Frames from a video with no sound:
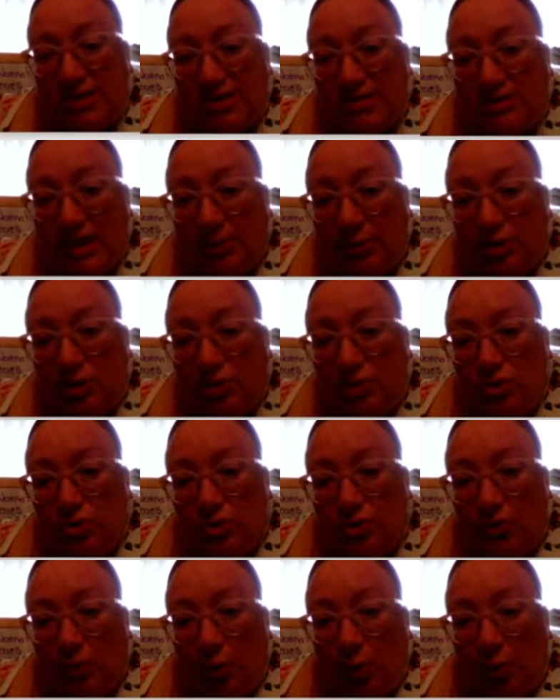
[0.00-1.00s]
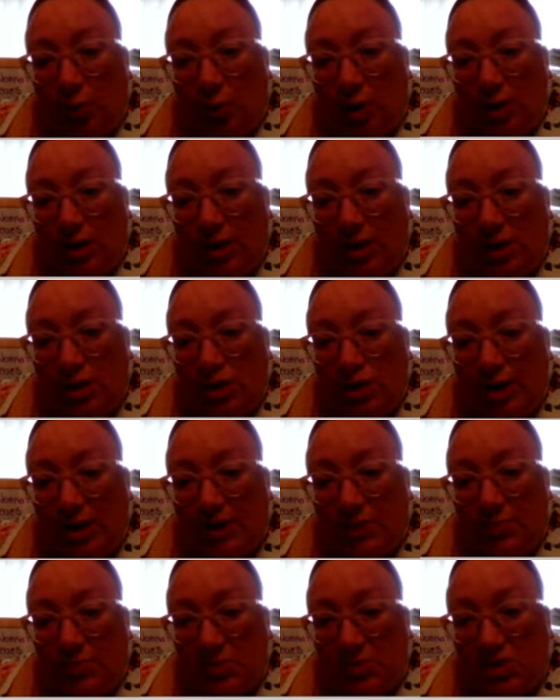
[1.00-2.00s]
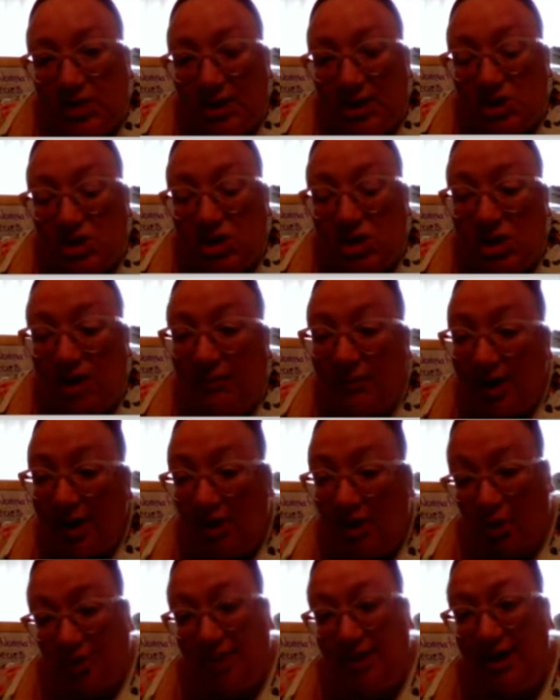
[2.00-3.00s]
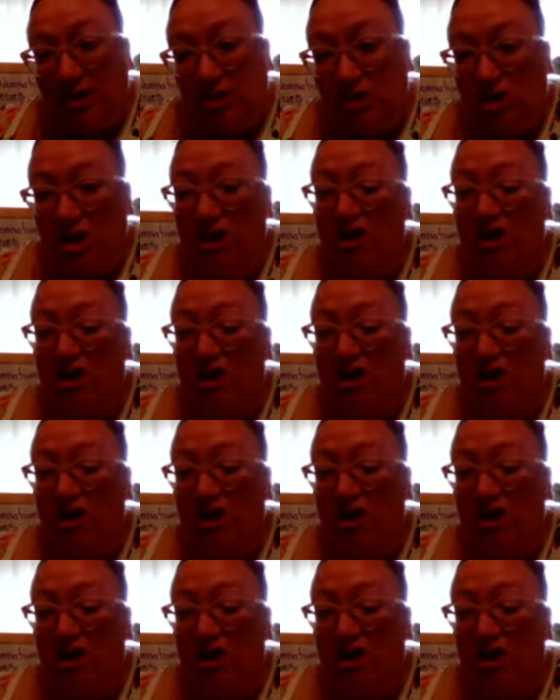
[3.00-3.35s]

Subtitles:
were used for work, transportation, and recreation.